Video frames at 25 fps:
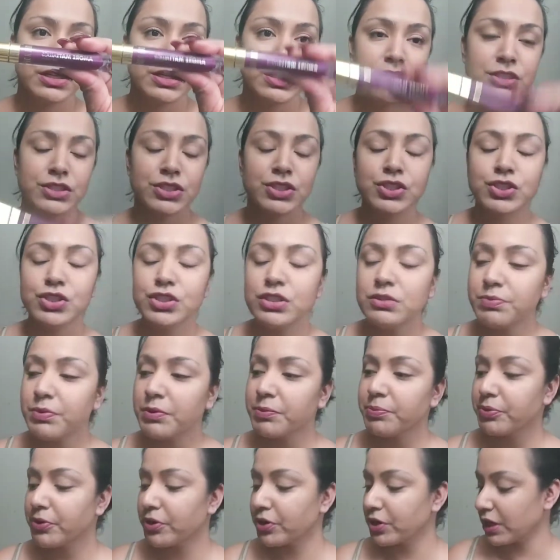Super
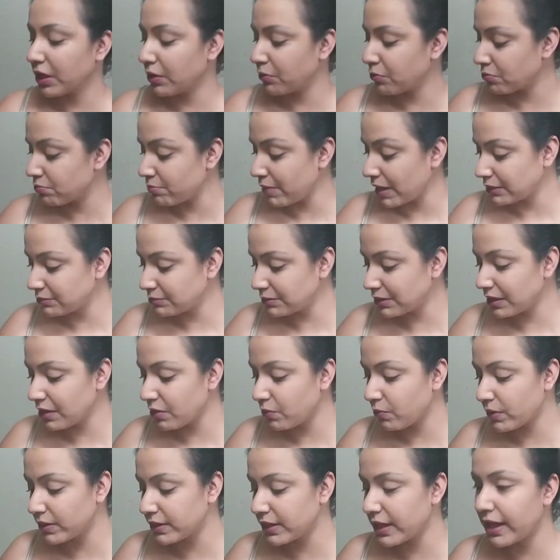pretty. It reminds me of
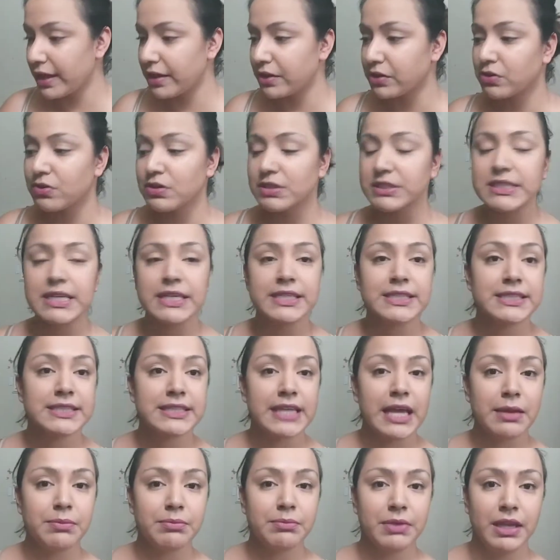the one that Rosa
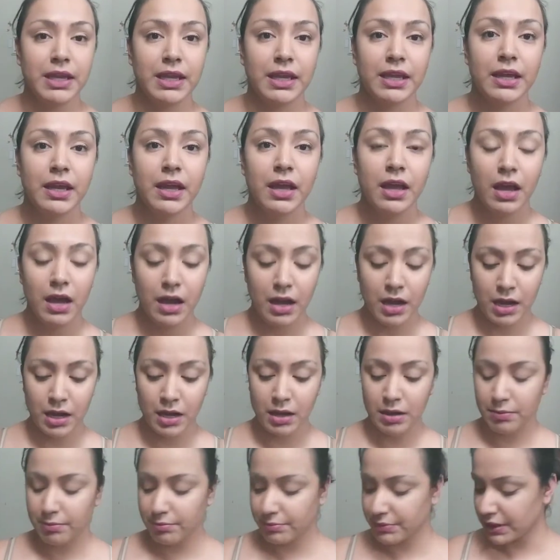sent me.
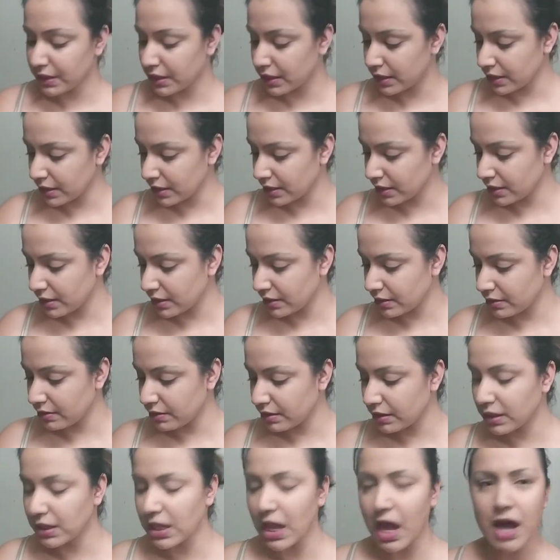Um, the
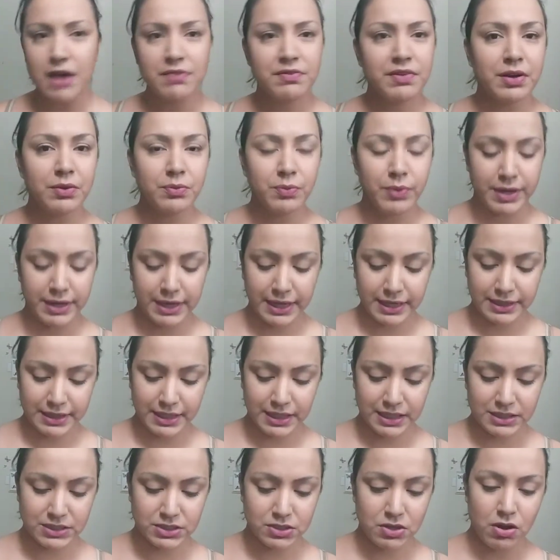lava one, I
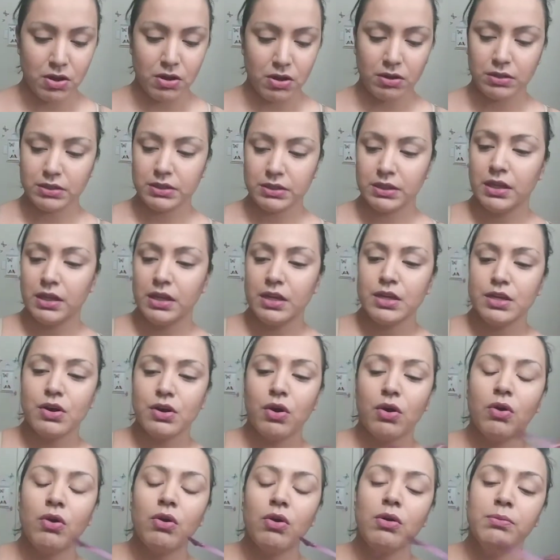think it's called.
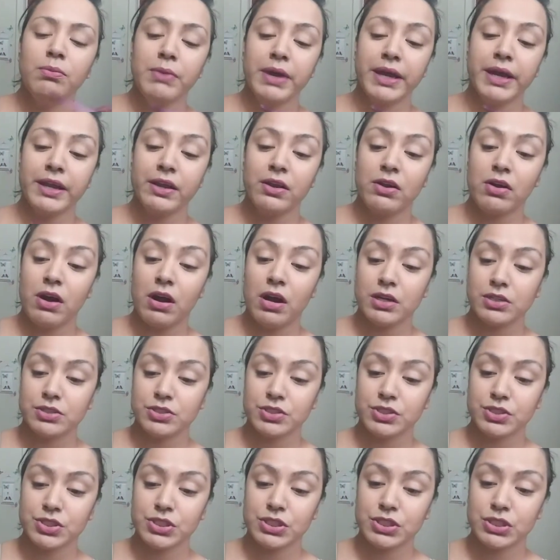Oh my gosh.
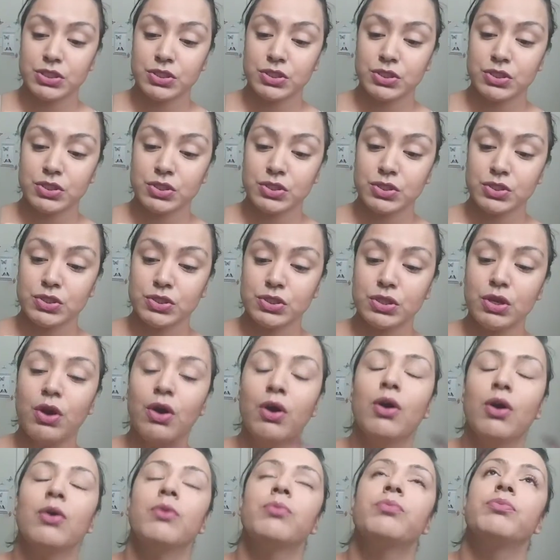It's so,
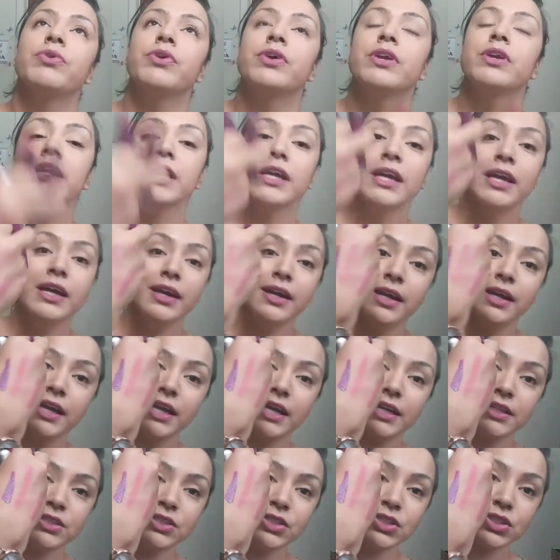
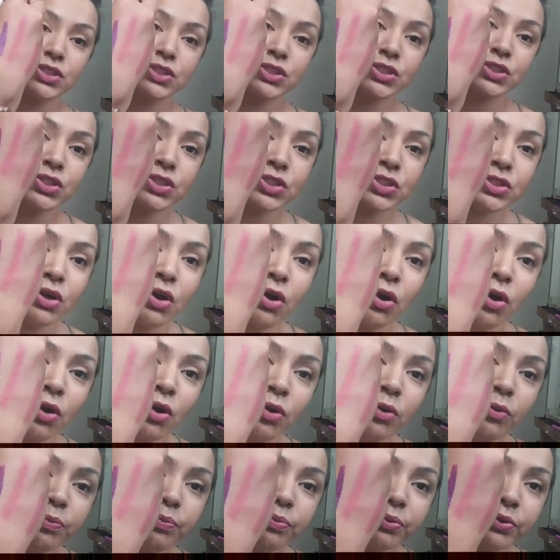it's
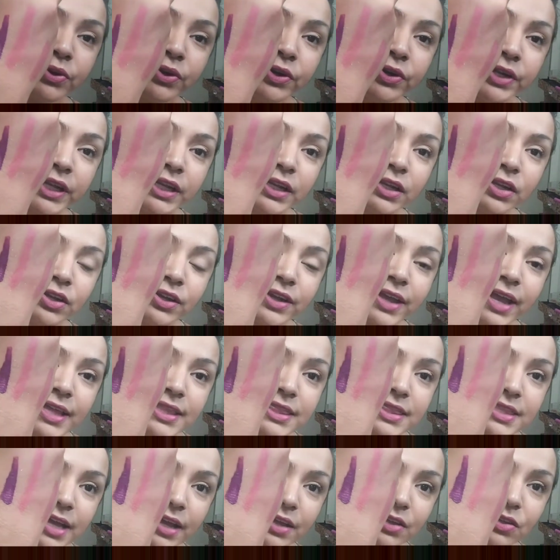so pretty. Look
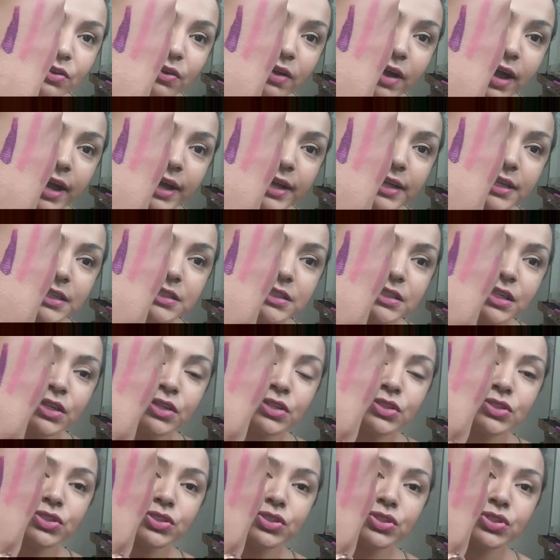at that, you guys.
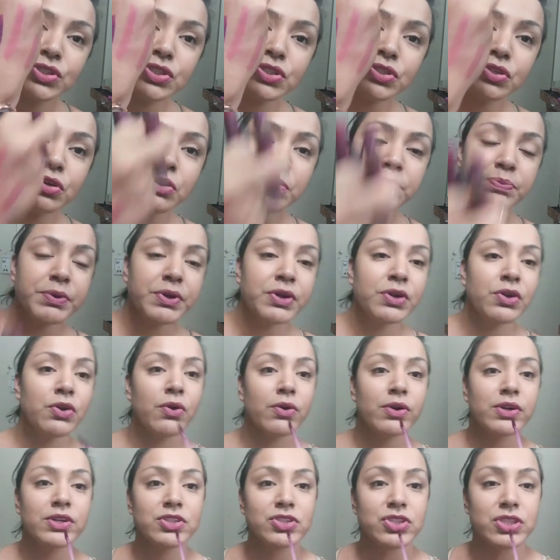Super
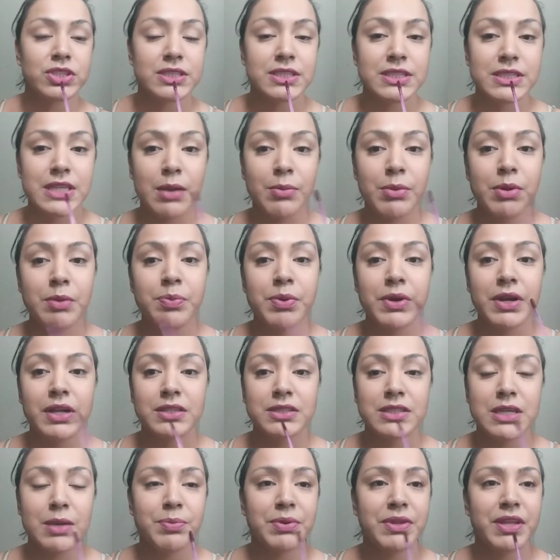gorgeous. I'm going to put on
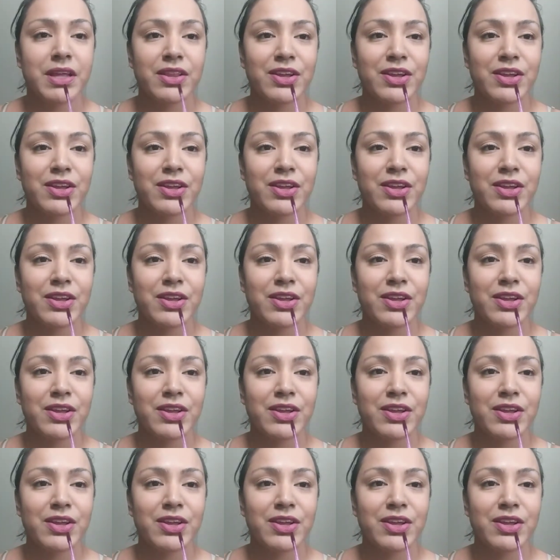top of that.